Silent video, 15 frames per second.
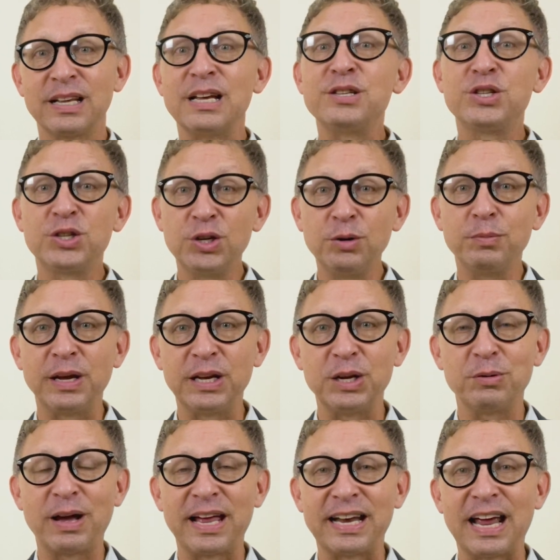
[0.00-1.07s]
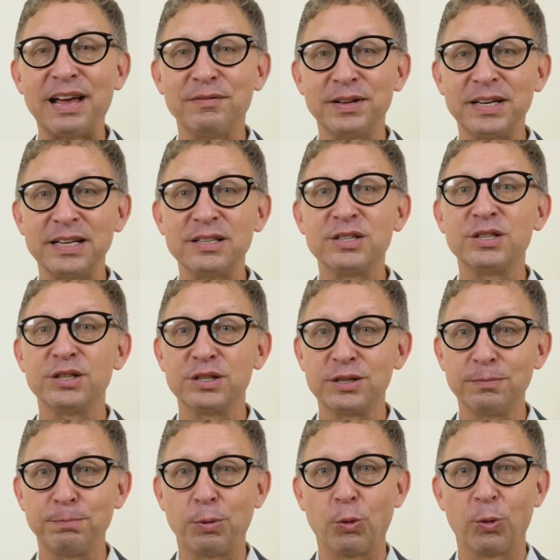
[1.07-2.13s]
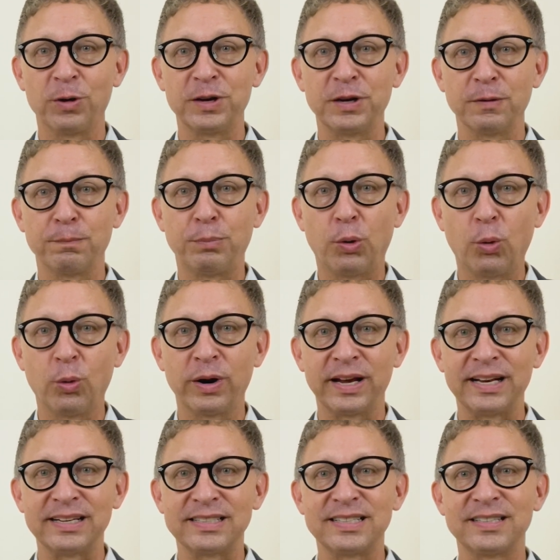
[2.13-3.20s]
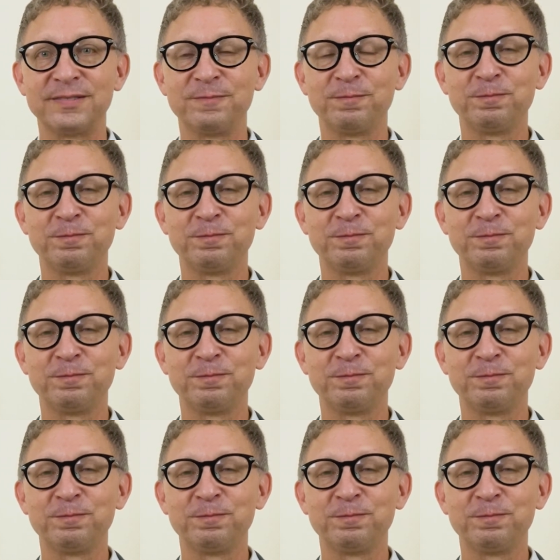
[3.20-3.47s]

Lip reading: assuming you had evidence to support your point.